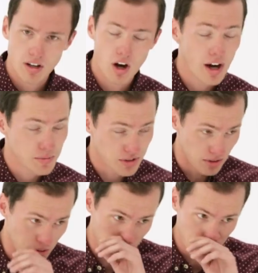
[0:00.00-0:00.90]

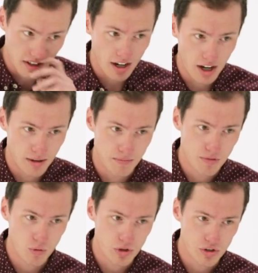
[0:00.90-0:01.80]
Absolutely.
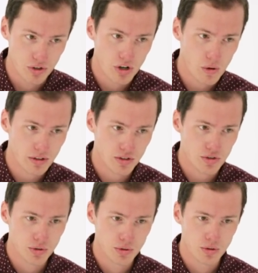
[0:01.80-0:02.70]
Um, when you're going to
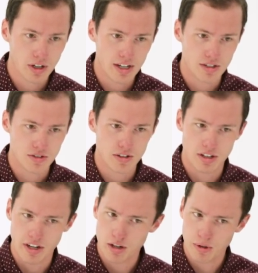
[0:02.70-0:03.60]
school as
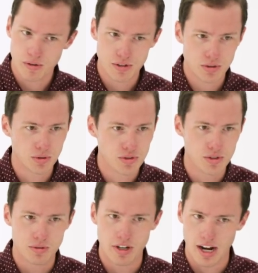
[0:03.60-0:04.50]
an elementary school
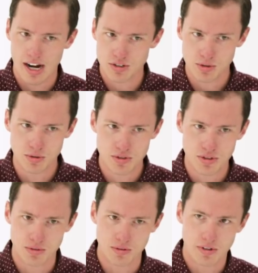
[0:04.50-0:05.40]
student and a high school
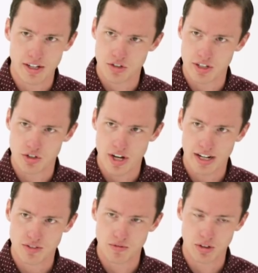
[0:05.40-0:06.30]
student in
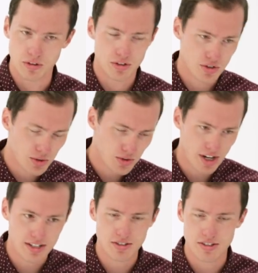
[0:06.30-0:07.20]
Jacksonville, there's two
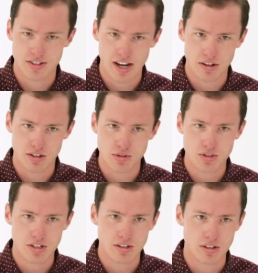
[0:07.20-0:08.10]
sides to the town, and you
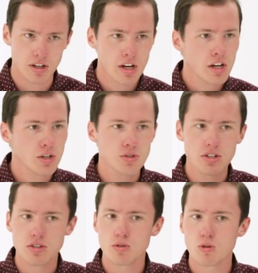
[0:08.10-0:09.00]
see the you
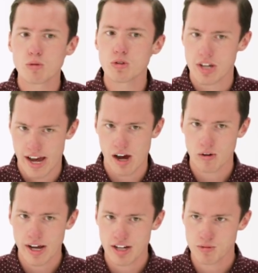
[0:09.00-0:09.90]
see the normal
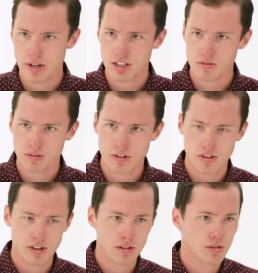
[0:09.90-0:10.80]
town aspect of
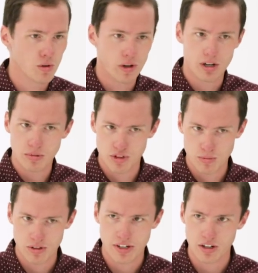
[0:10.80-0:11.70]
everything growing up in a
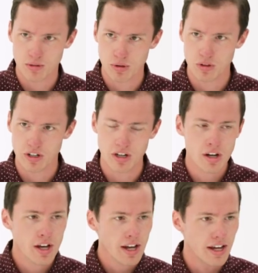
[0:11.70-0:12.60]
small town community,
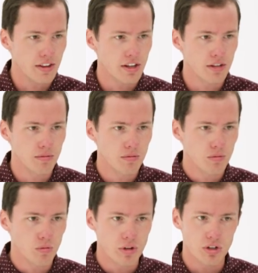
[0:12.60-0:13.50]
and then
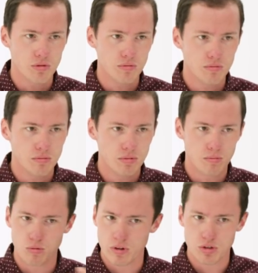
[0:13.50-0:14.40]
when you
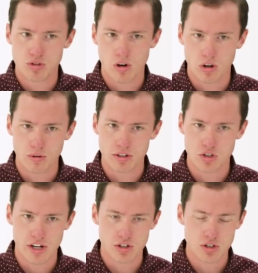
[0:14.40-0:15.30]
when you start going
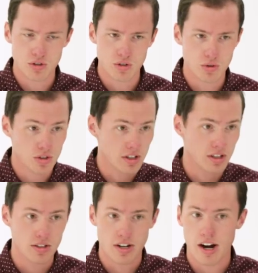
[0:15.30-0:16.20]
to JSU, you see
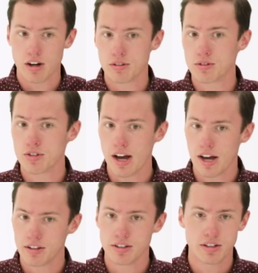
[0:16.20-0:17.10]
the entire other
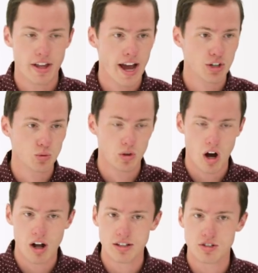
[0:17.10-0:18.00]
side, the, the actual
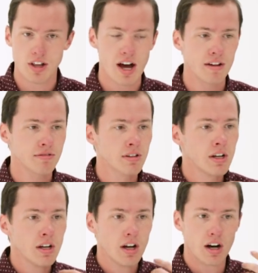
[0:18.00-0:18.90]
college life,
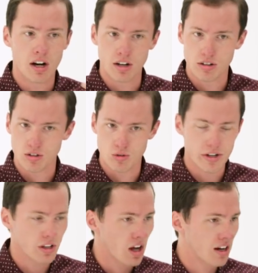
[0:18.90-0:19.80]
uh,
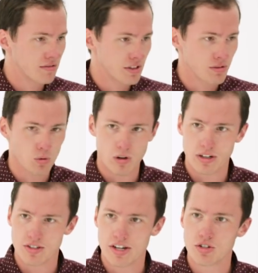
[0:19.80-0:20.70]
Greek life, different
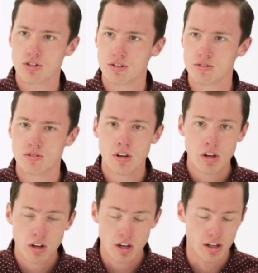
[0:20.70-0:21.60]
organizations,
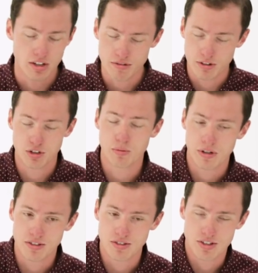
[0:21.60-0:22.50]
and different
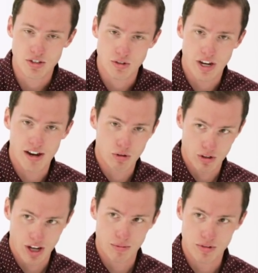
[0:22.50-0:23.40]
experiences that you can have on
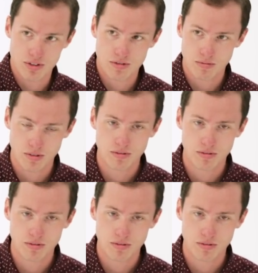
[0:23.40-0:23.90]
campus. Yeah,